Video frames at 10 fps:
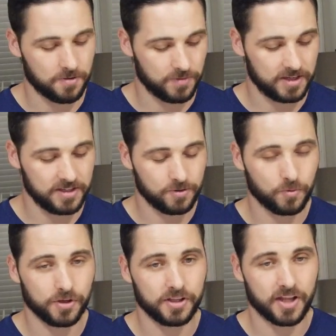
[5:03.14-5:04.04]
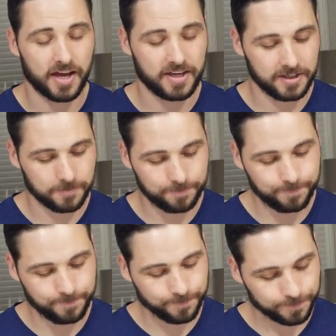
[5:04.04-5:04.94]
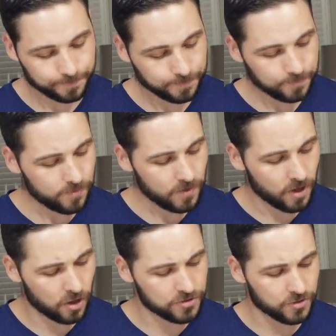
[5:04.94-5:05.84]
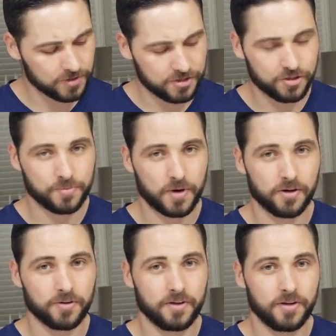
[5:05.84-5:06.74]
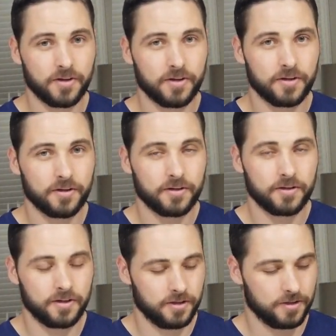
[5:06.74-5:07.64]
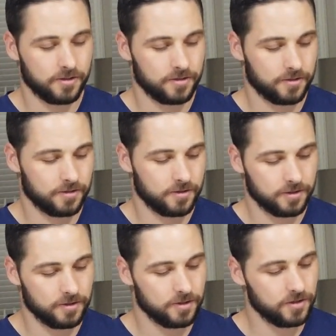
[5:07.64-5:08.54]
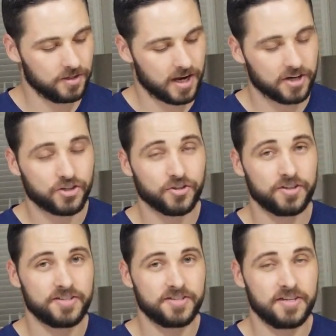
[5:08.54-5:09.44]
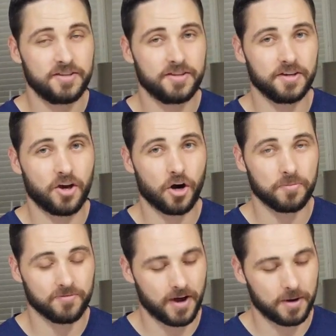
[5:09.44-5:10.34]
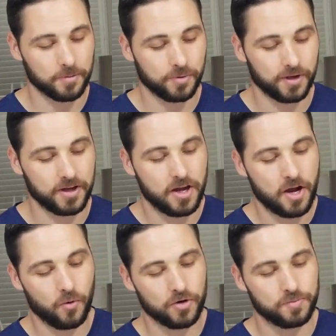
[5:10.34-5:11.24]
They did really like it. Also on this year's model, you can actually see the carbon fiber plate, whereas